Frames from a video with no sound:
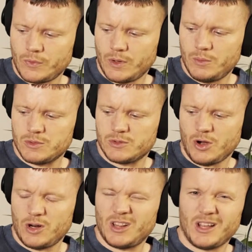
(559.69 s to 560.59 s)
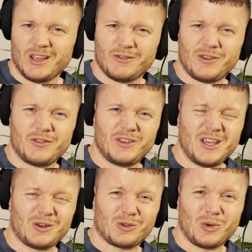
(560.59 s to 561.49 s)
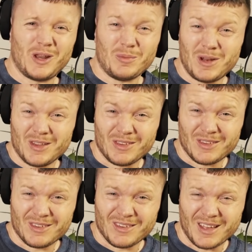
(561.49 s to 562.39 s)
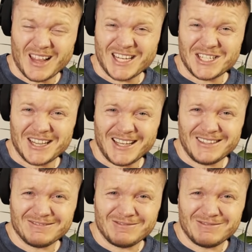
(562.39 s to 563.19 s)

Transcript: it was done in like 15 or 20 minutes, allegedly.